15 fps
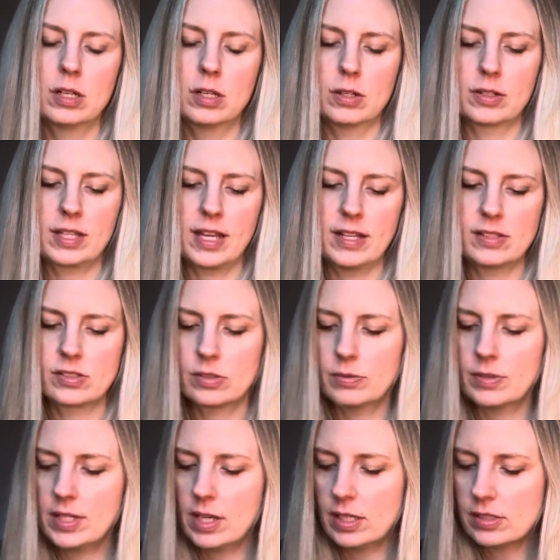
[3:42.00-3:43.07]
Okay, so
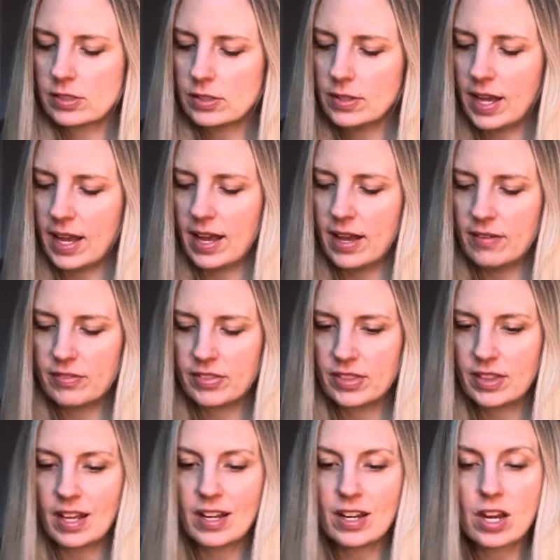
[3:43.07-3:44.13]
we also have
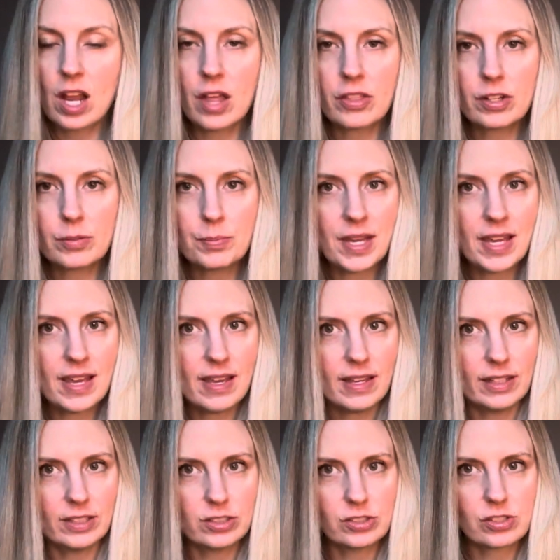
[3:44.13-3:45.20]
another
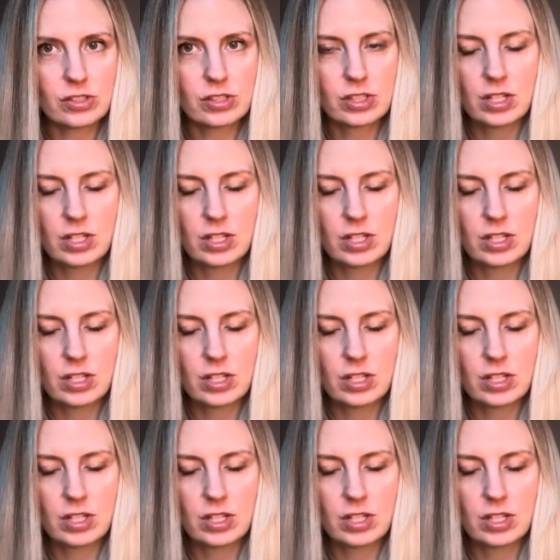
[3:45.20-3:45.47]
page